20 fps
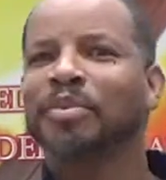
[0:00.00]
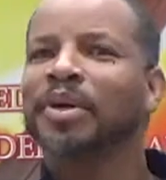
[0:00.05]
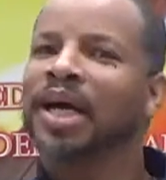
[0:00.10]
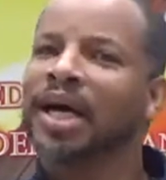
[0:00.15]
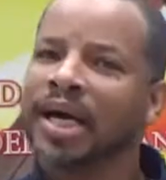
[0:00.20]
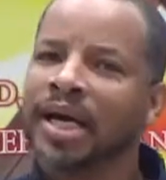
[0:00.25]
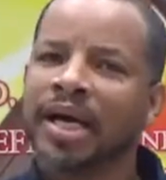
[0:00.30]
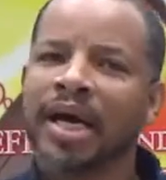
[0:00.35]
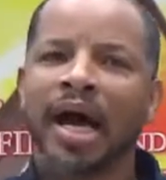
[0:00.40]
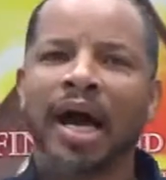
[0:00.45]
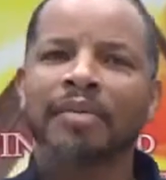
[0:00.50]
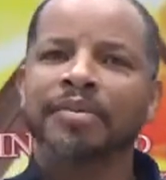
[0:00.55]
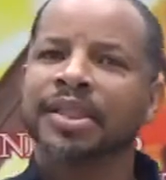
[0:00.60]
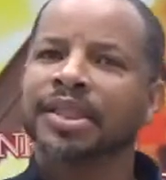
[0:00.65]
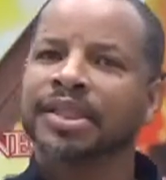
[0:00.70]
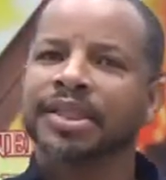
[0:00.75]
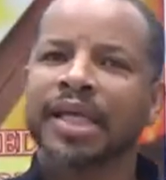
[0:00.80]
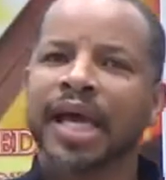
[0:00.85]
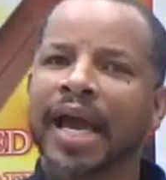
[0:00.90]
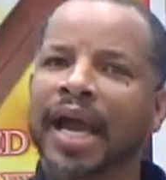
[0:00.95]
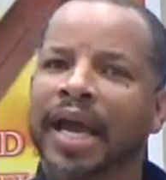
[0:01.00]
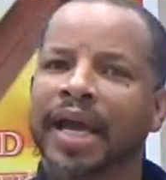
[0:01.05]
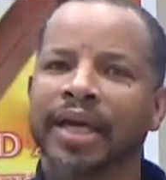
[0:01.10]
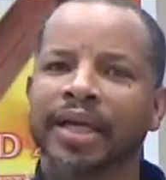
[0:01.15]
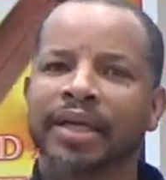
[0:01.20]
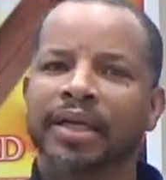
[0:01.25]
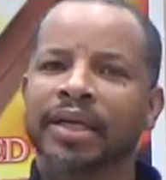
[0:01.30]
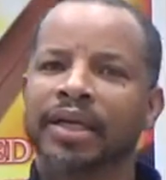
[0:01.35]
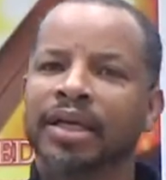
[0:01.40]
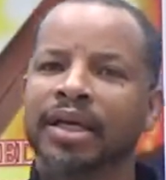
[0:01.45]
But I'm just
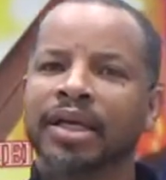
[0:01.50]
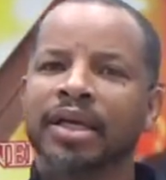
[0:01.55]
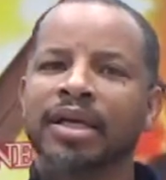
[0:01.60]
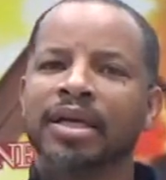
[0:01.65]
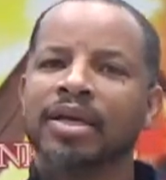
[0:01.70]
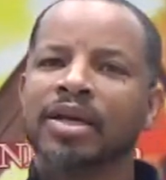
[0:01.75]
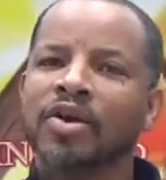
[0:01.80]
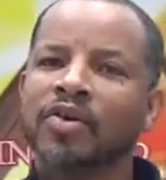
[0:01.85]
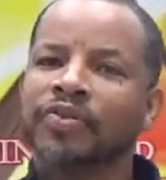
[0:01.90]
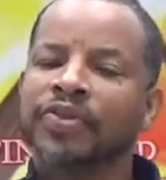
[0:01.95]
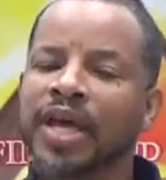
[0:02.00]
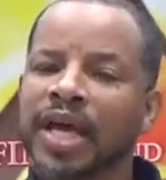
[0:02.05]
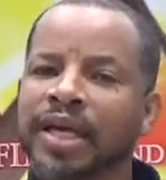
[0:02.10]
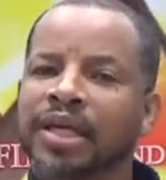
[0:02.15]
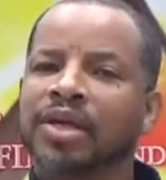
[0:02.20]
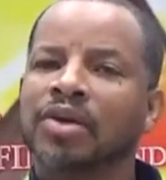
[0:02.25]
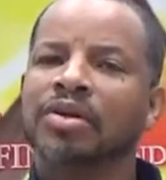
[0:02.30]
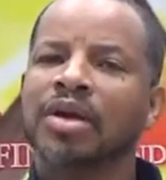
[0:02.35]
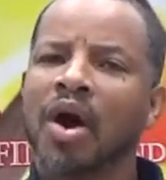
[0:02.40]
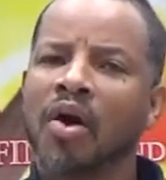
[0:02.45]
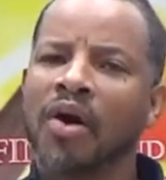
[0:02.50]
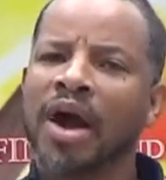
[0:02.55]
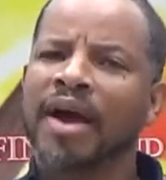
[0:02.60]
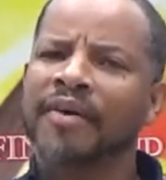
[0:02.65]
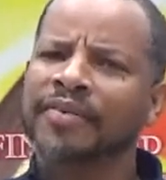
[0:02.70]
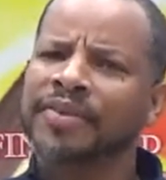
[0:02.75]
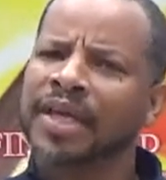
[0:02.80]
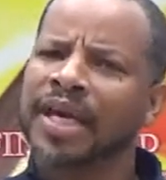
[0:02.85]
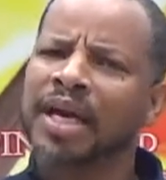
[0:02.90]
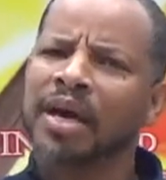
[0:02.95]
saying, you think you know
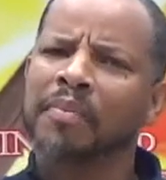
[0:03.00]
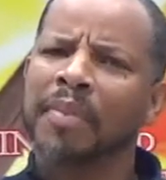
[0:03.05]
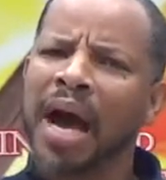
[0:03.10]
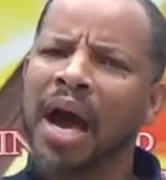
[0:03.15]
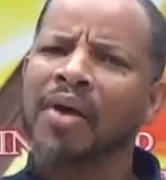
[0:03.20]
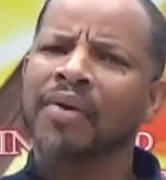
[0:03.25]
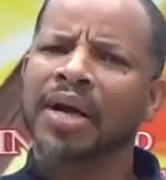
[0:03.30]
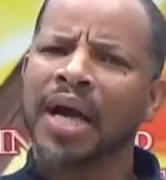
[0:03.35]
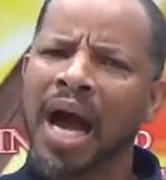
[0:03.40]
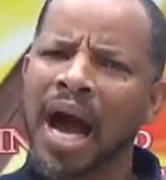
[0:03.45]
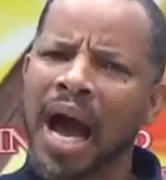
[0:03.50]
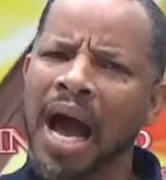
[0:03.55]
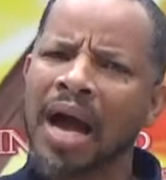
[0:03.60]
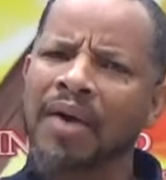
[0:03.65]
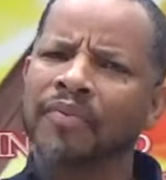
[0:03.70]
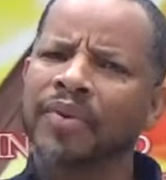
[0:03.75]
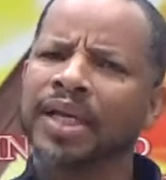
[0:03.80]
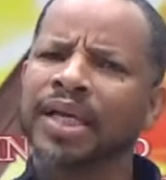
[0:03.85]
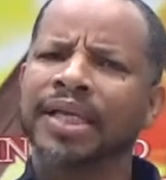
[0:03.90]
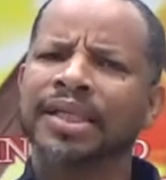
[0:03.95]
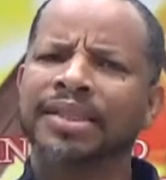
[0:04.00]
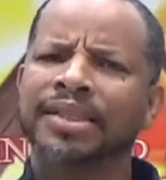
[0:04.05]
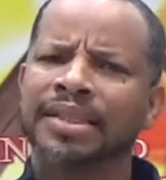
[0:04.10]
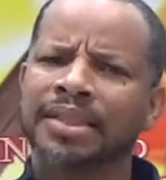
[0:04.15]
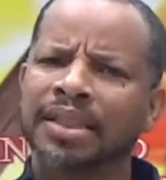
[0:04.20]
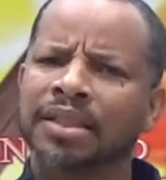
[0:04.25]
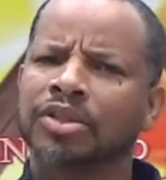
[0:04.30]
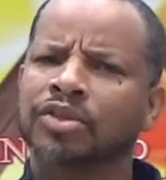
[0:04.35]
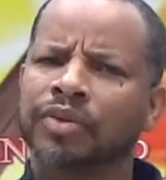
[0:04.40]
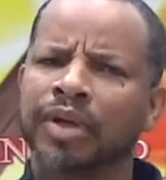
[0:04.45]
everything about God when the
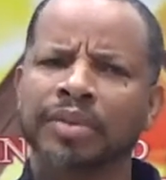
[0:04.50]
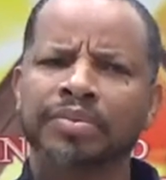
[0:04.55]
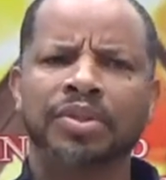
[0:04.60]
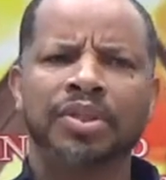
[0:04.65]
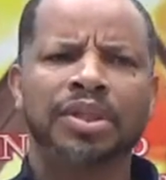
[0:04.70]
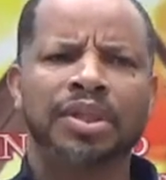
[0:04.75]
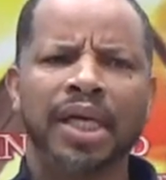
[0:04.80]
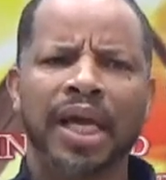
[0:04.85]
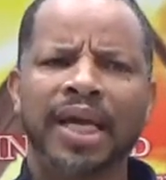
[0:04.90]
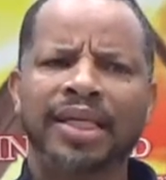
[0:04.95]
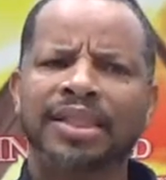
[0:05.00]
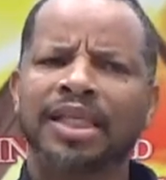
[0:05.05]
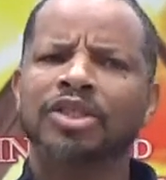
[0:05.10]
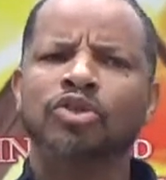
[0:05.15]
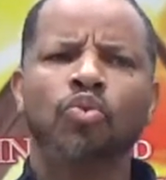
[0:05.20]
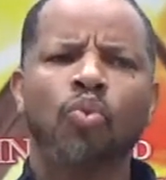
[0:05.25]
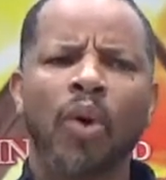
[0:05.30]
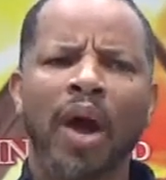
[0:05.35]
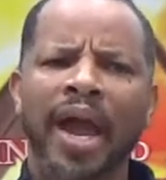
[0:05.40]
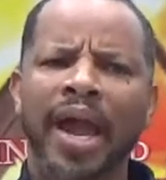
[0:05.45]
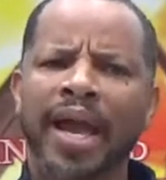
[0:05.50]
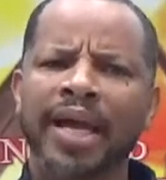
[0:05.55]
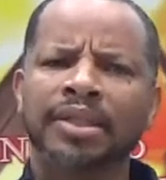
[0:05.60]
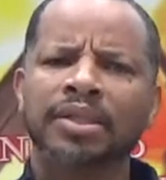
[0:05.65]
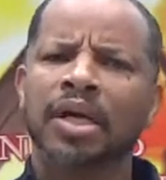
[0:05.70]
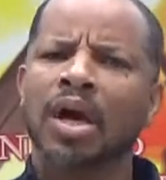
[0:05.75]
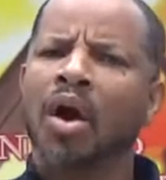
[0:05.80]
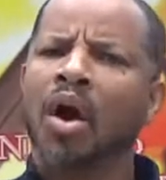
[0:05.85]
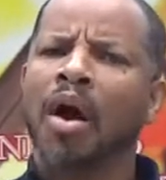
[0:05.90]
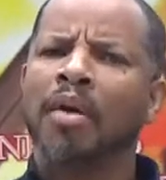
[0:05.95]
scripture says his
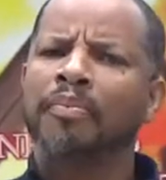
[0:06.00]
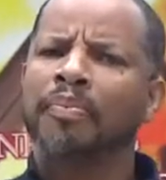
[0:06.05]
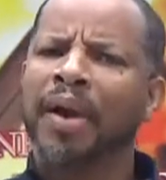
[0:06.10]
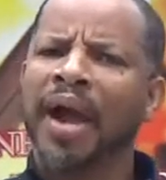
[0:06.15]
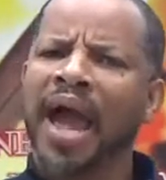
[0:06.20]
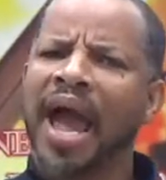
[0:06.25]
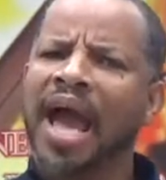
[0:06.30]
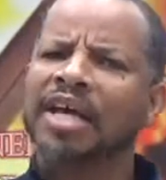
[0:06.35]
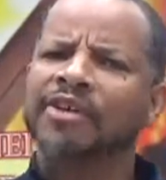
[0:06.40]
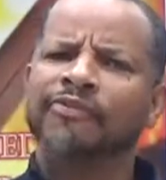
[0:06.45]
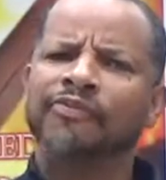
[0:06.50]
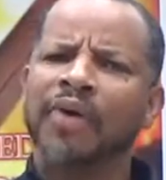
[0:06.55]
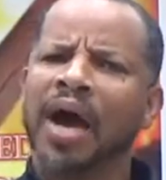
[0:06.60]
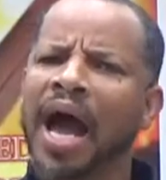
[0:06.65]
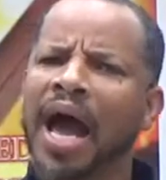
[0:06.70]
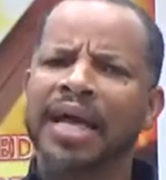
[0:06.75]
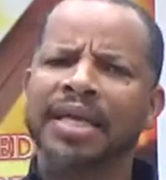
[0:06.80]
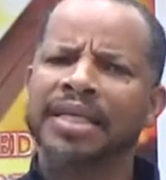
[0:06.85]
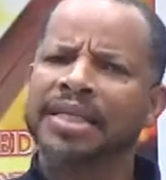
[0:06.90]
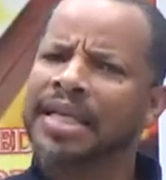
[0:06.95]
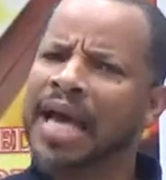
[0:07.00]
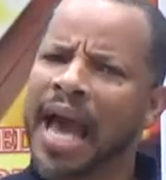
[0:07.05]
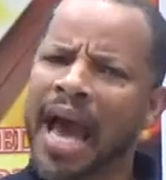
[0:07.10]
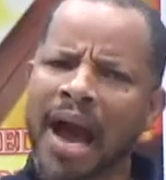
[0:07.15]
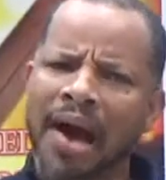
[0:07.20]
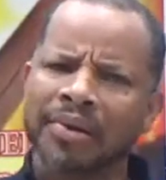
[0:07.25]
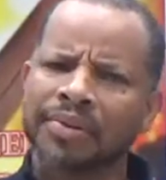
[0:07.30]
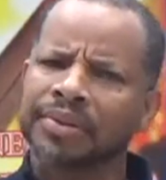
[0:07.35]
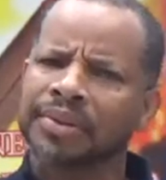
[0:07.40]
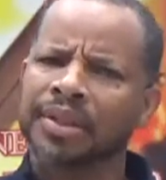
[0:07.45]
ways are past finding
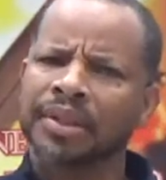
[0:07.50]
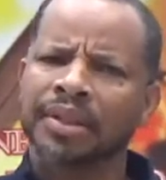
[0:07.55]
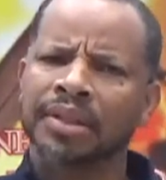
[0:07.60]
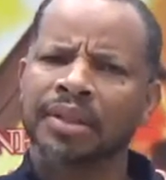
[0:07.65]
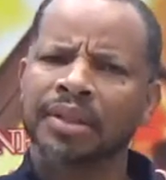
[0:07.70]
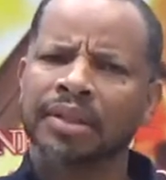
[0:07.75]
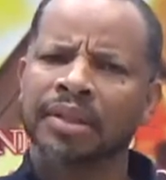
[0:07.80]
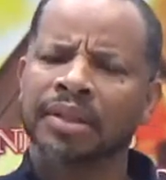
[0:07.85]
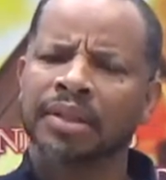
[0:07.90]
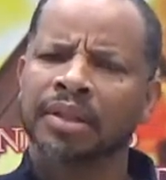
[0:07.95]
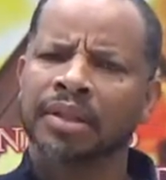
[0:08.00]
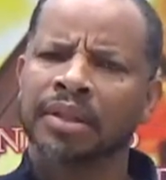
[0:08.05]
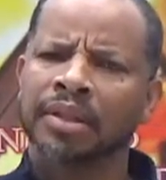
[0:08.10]
out? Mm-hmm.